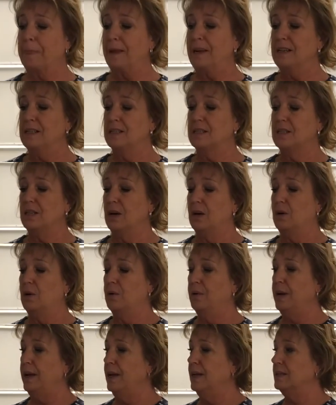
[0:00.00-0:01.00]
So
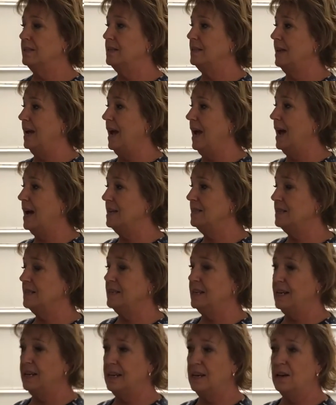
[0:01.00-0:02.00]
it's as
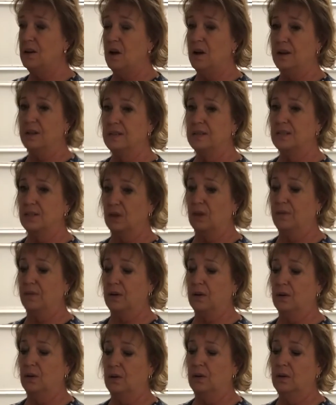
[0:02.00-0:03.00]
needed on a
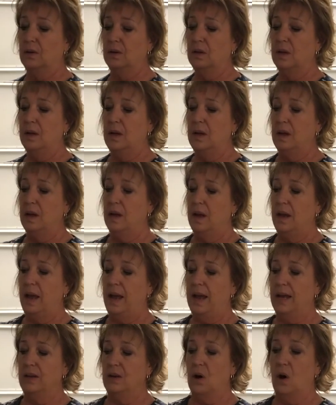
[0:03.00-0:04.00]
cervical
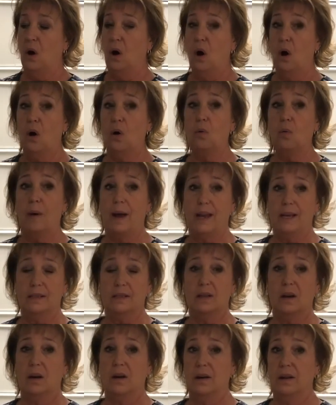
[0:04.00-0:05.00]
and always
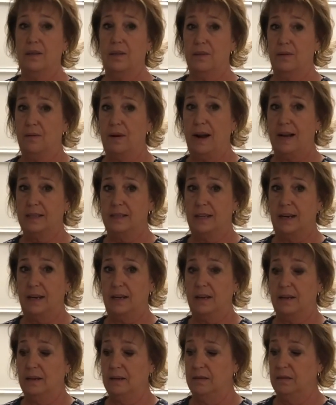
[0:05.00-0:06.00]
on a thoracic
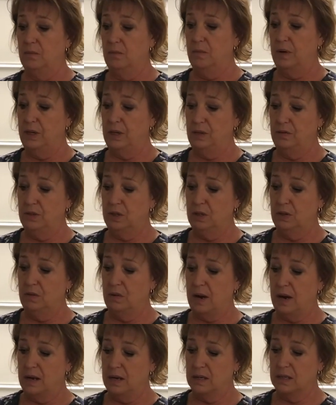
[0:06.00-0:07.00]
when you do
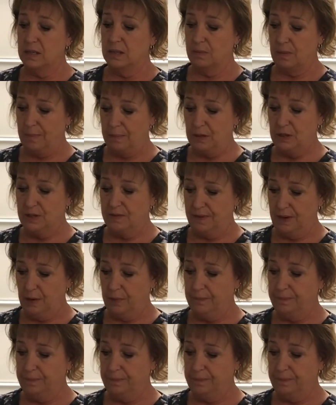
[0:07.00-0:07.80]
a swimmer's view.